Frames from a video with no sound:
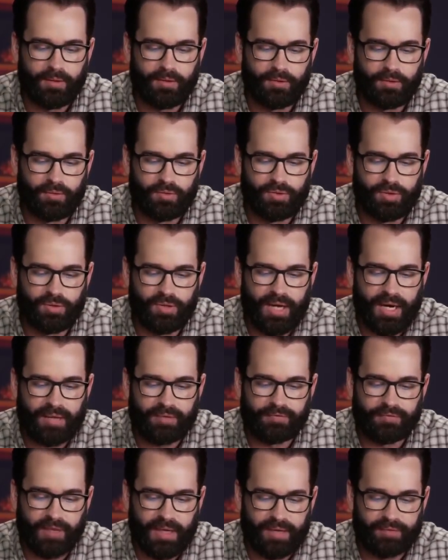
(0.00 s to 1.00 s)
who do
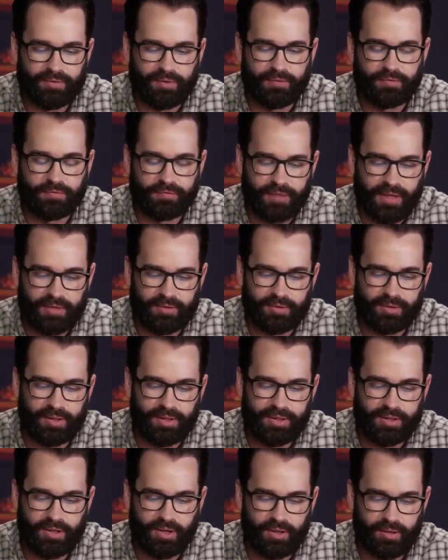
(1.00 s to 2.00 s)
not favor
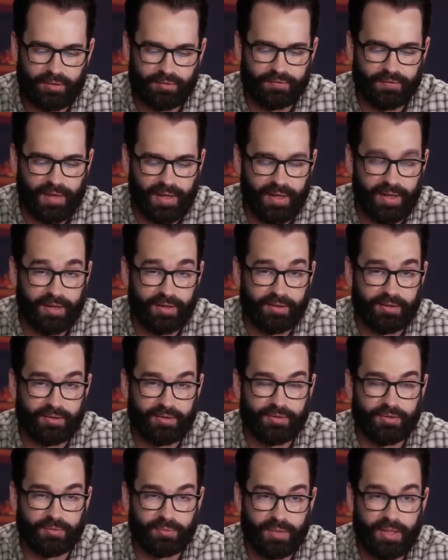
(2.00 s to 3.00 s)
federally codifying
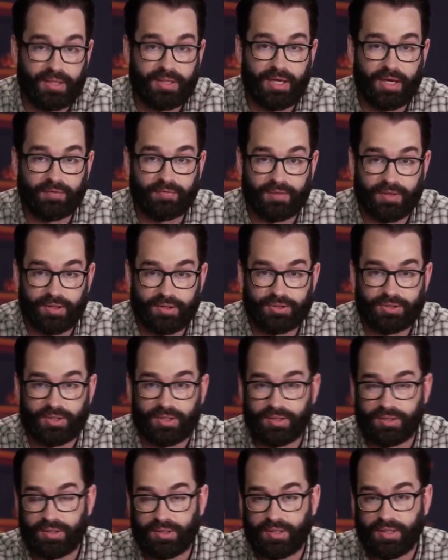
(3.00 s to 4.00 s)
the
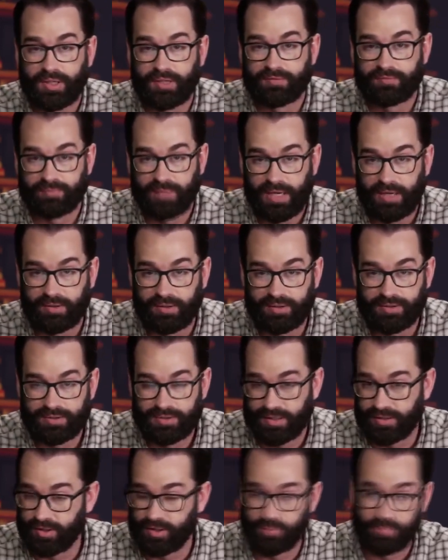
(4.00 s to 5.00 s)
redefinition of marriage.
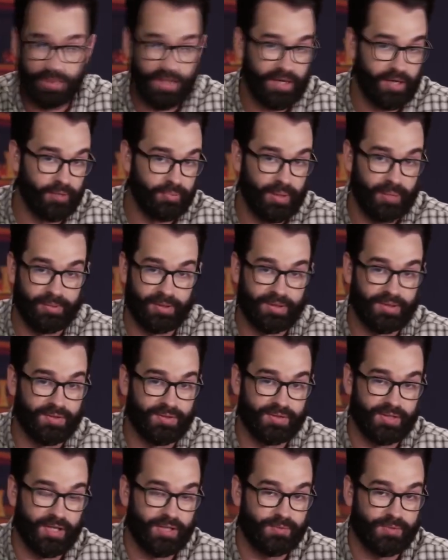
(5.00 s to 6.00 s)
Now, there are plenty of
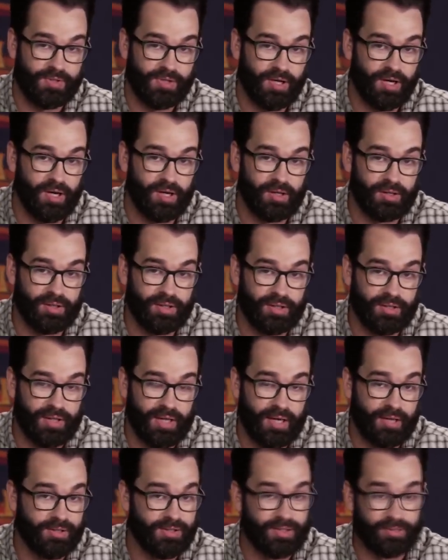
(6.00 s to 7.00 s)
Republicans, as we saw in the
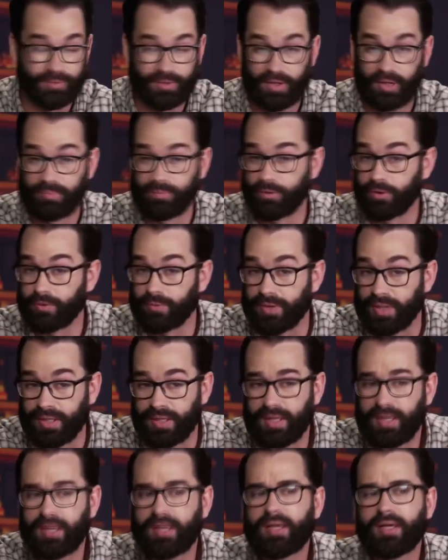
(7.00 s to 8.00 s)
House, that were on board with
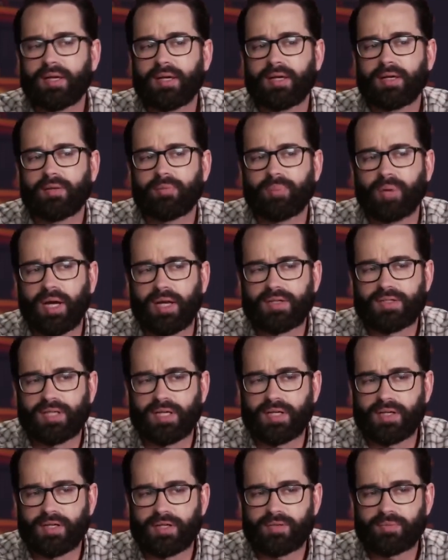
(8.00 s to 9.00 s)
it but
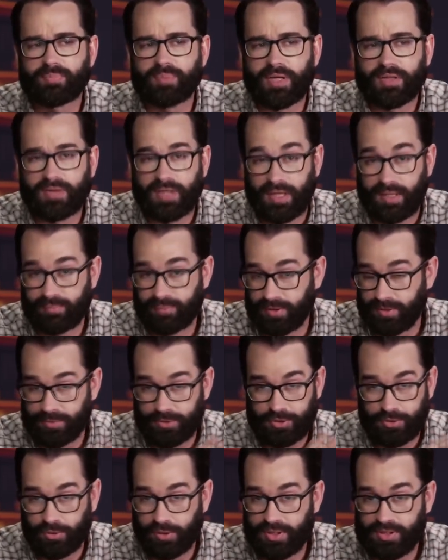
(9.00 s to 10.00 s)
uh, but that but the
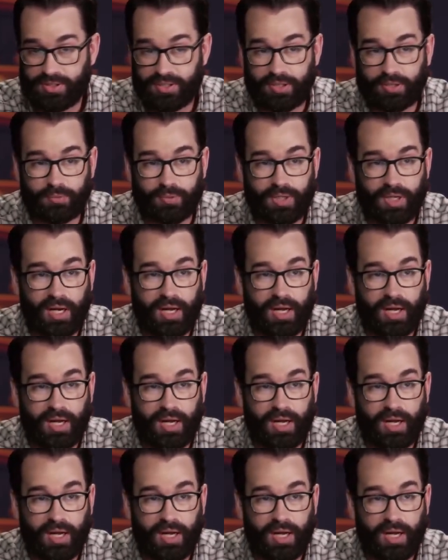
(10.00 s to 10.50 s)
majority still were